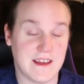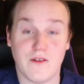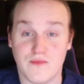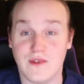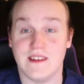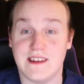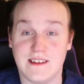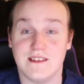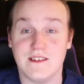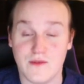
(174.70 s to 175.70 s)
really
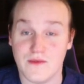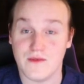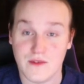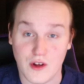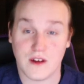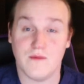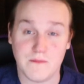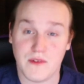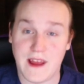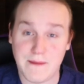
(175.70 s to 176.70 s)
you look when
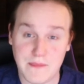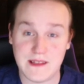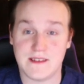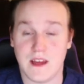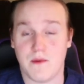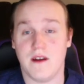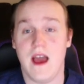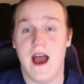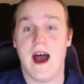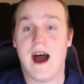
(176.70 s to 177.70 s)
playing Beat Saber.
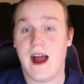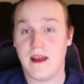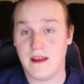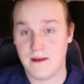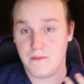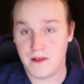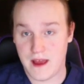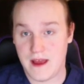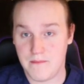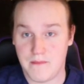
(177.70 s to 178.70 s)
I
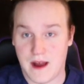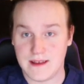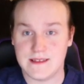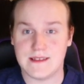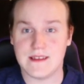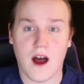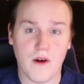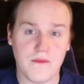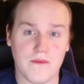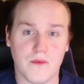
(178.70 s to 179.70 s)
play it
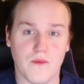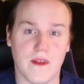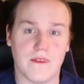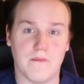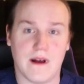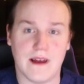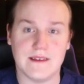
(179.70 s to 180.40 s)
myself with my